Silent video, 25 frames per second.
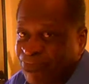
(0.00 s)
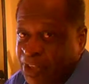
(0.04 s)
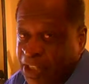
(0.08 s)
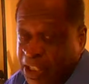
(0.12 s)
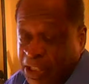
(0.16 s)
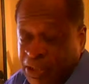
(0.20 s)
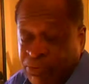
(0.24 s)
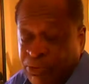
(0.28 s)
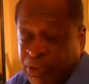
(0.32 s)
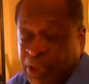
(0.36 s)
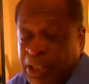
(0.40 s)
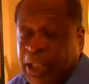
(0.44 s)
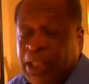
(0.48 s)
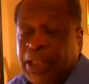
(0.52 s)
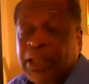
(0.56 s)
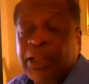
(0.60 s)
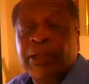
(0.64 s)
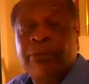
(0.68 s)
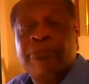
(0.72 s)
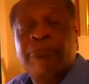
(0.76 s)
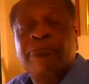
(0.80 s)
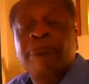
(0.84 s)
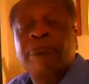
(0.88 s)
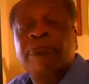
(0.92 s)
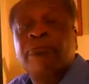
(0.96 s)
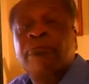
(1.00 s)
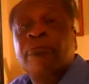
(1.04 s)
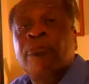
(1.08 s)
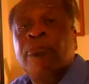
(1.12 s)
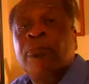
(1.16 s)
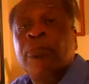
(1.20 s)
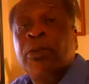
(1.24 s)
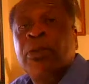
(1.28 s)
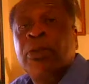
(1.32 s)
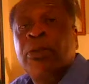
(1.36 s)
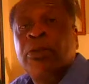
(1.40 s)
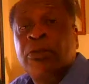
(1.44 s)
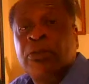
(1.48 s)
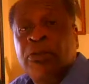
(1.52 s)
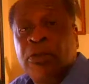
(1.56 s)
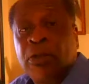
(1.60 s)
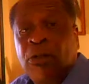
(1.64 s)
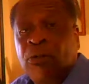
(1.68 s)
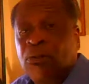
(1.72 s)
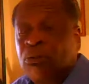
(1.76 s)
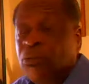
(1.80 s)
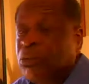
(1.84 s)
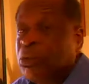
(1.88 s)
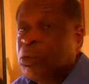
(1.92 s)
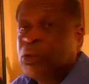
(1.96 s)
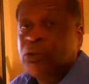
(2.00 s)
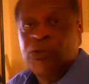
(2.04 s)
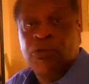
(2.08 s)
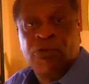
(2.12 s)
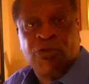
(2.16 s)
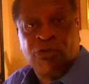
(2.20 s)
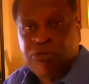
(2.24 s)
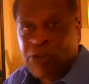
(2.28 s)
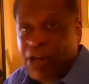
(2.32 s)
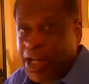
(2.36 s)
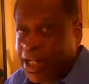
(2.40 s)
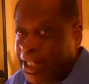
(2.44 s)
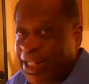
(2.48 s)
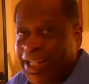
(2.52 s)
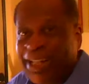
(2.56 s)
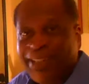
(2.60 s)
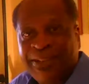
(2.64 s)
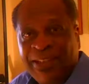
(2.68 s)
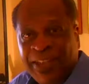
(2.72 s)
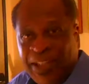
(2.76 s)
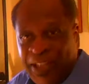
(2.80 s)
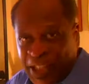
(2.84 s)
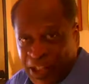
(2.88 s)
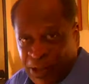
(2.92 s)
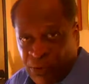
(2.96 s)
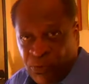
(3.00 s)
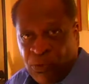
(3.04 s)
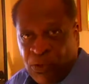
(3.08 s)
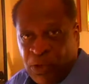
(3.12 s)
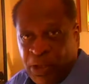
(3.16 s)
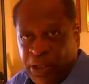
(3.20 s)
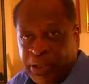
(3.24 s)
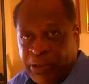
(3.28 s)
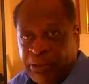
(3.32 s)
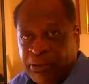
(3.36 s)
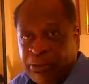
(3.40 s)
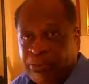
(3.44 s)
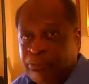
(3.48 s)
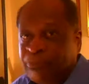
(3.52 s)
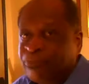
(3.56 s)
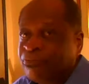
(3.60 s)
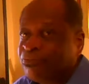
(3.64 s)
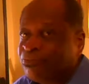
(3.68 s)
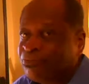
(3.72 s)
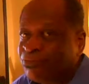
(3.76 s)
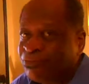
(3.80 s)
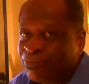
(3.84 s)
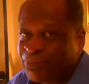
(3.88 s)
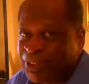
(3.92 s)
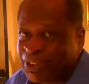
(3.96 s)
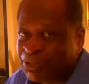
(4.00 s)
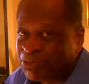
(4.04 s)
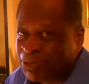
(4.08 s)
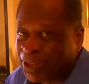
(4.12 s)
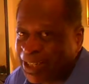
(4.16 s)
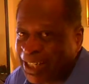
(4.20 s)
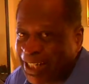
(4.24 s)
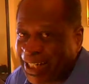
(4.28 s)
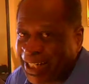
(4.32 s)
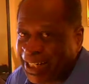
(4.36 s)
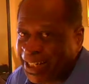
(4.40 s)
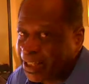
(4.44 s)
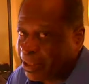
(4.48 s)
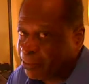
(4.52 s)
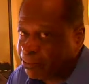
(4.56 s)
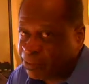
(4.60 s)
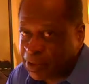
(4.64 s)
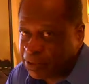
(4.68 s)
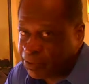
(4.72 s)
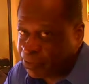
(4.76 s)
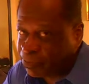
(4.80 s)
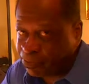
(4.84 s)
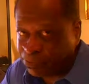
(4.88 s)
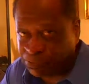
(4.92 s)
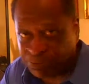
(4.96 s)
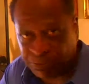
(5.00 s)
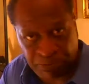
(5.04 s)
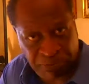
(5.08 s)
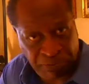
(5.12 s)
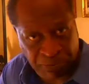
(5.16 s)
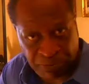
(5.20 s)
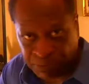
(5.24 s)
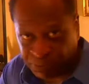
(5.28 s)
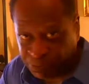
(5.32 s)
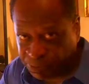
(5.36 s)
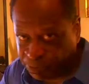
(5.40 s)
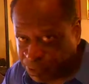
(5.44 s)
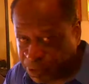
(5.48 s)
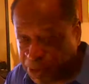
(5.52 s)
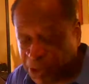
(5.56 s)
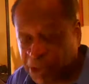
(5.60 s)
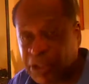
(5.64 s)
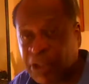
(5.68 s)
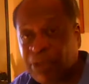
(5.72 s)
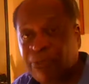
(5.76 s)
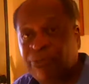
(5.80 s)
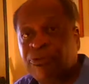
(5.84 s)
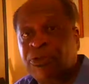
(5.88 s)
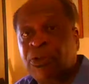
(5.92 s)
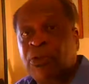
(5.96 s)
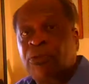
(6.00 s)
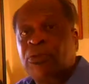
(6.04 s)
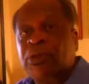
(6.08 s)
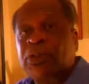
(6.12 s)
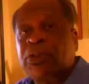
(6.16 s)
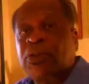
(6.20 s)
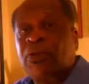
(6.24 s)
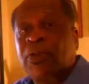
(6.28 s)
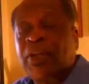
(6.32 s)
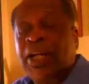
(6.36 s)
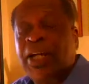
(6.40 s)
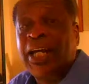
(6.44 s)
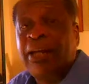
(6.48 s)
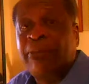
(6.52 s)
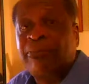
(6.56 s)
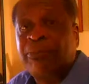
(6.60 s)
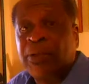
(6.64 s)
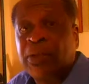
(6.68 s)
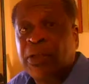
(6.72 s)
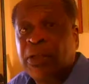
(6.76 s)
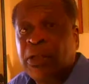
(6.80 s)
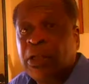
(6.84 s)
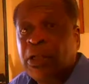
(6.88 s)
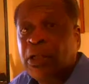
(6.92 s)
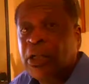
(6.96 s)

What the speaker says: That's reality. So, try not to get one. It's reality. I'm just telling you up front what's happen.